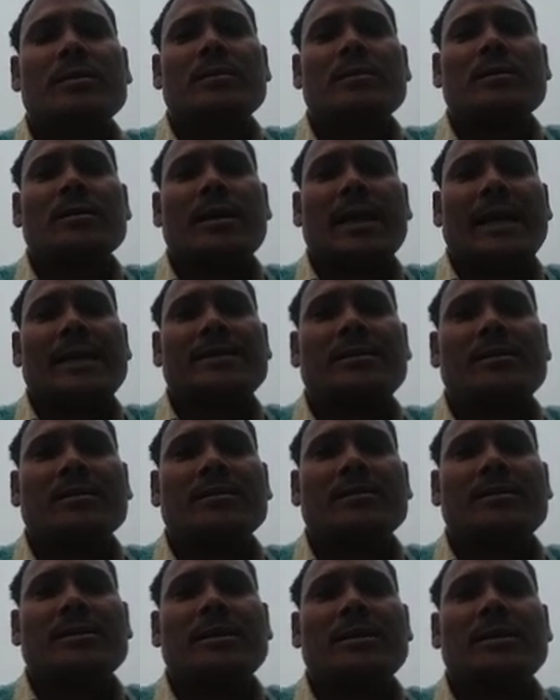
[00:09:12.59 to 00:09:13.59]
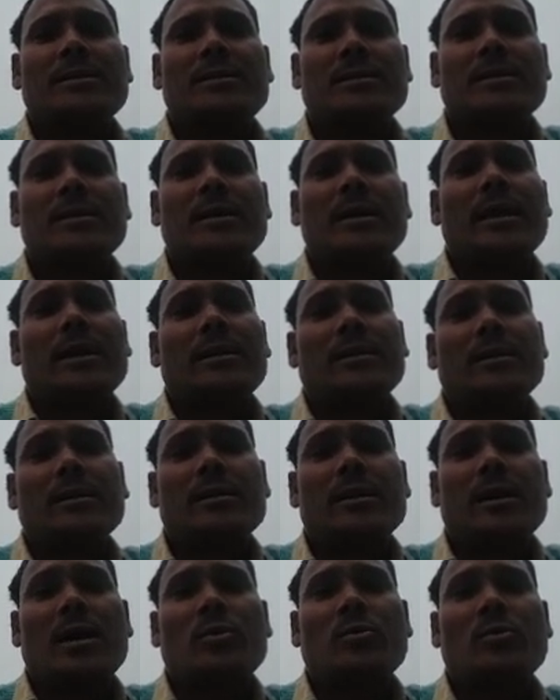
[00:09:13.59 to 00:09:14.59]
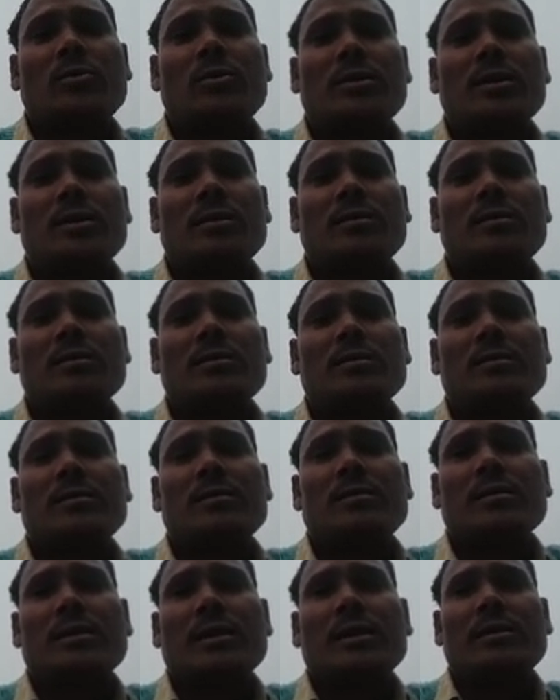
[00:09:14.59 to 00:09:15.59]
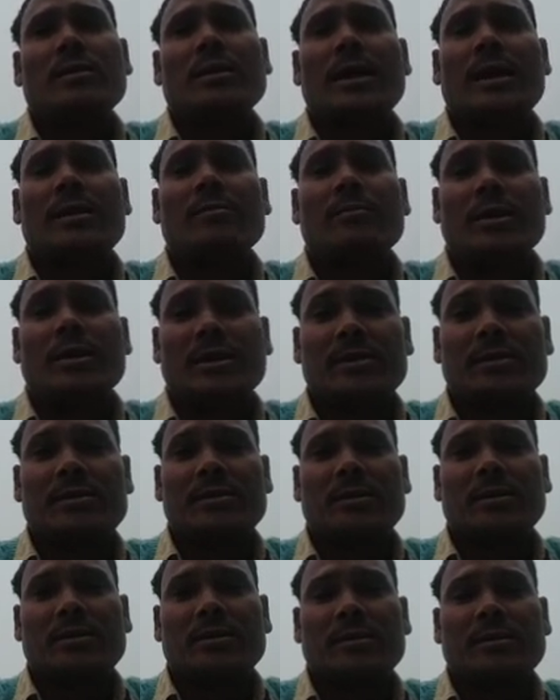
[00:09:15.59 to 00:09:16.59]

castor seeds and the groundnut and mustard.